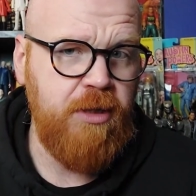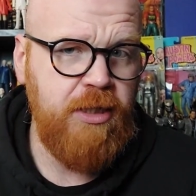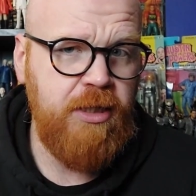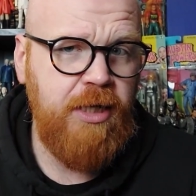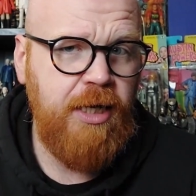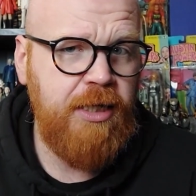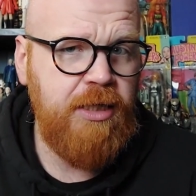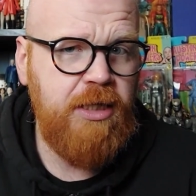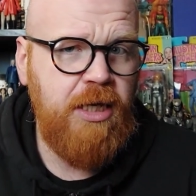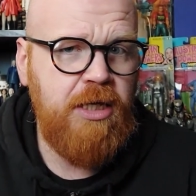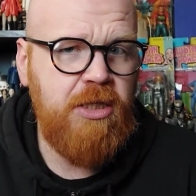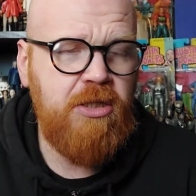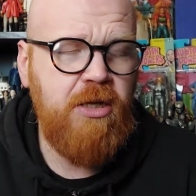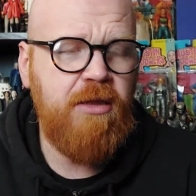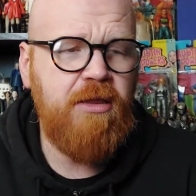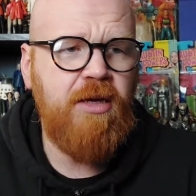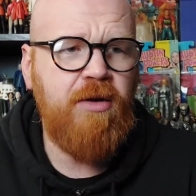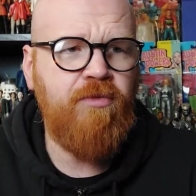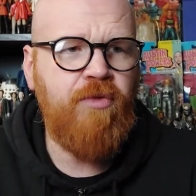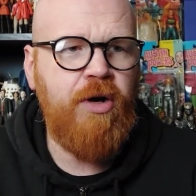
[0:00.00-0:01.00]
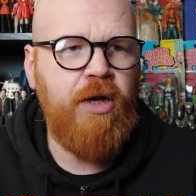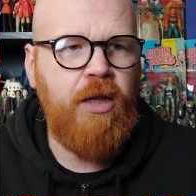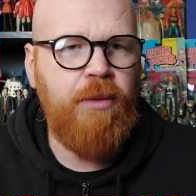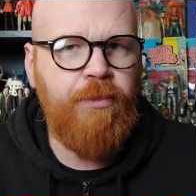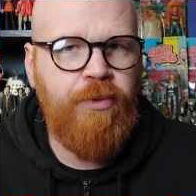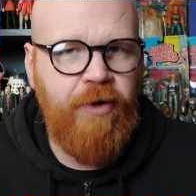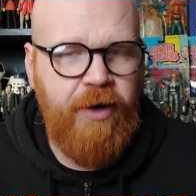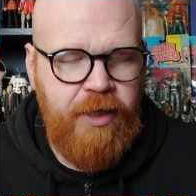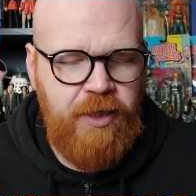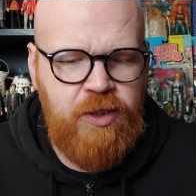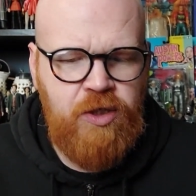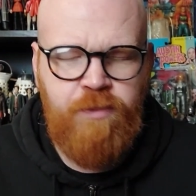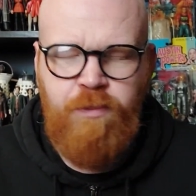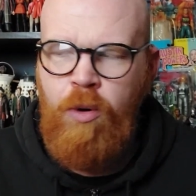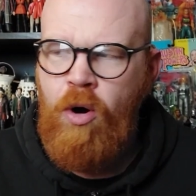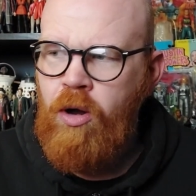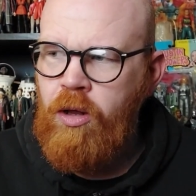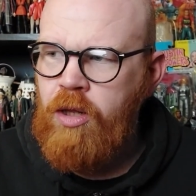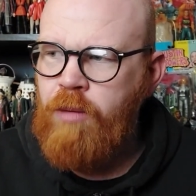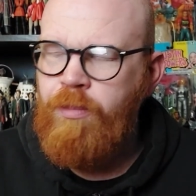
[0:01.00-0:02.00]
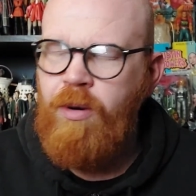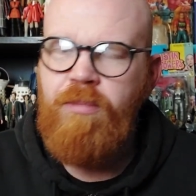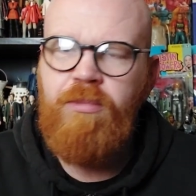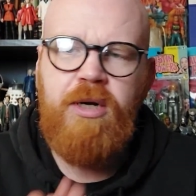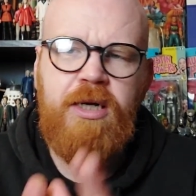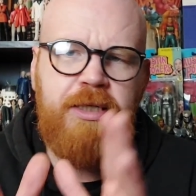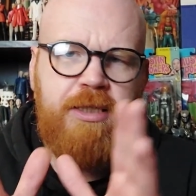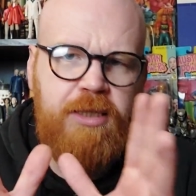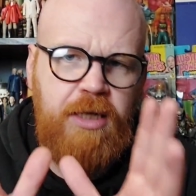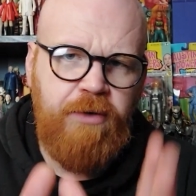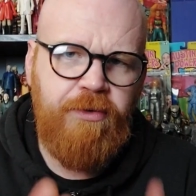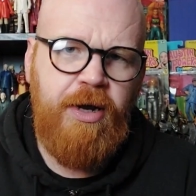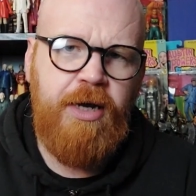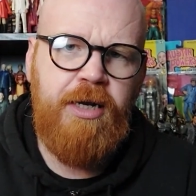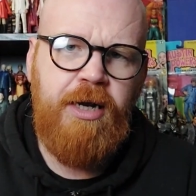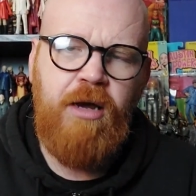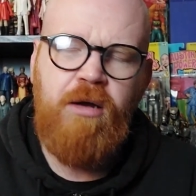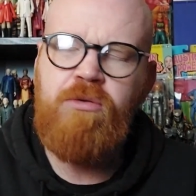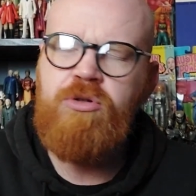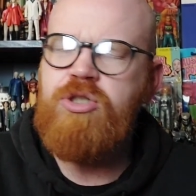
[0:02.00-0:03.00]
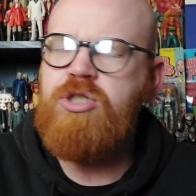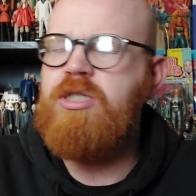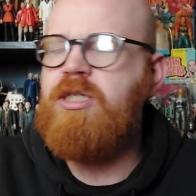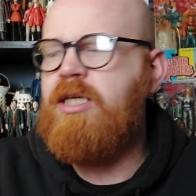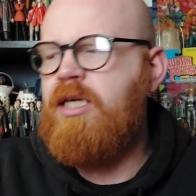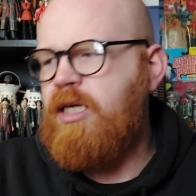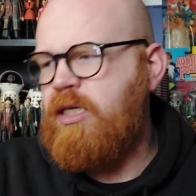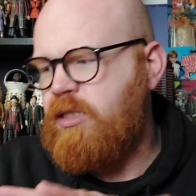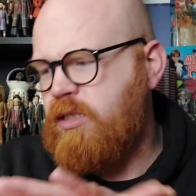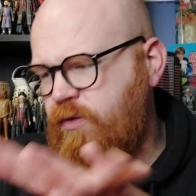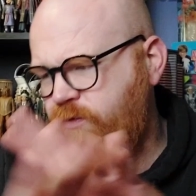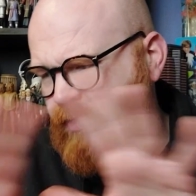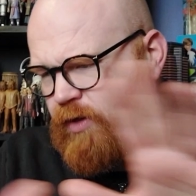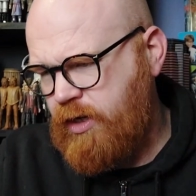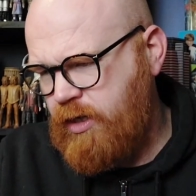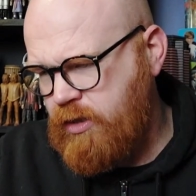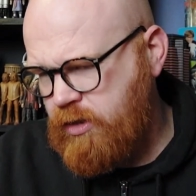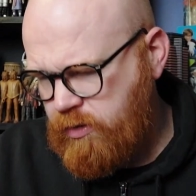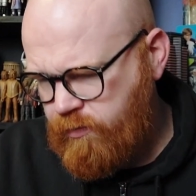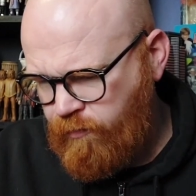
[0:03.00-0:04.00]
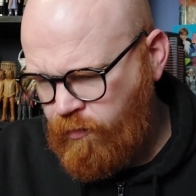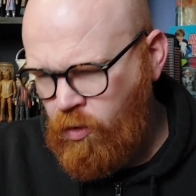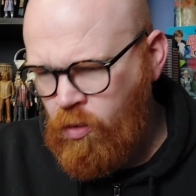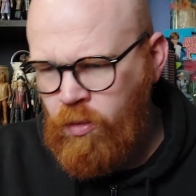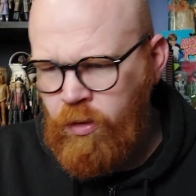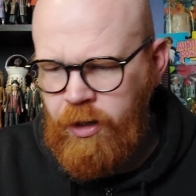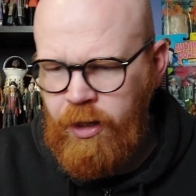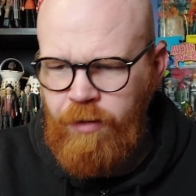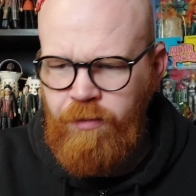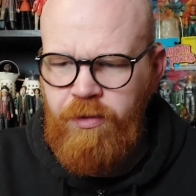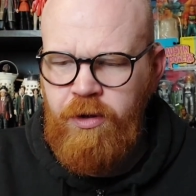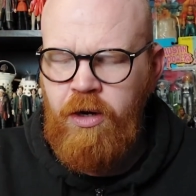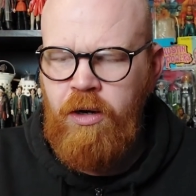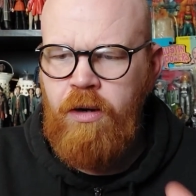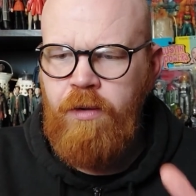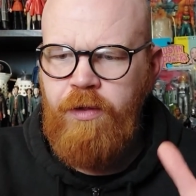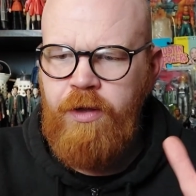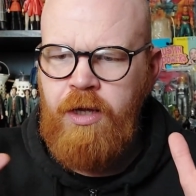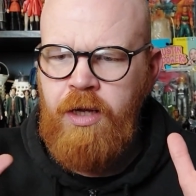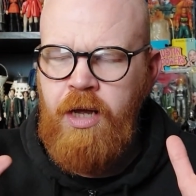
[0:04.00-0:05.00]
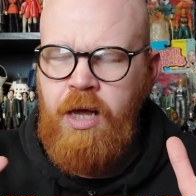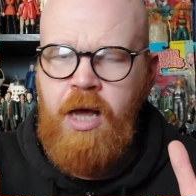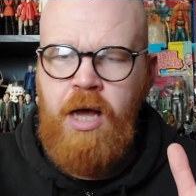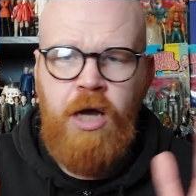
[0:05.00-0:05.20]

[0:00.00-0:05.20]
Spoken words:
It's nothing really bright spoiler, but I'm going to say right now, just in case if there is folk out there that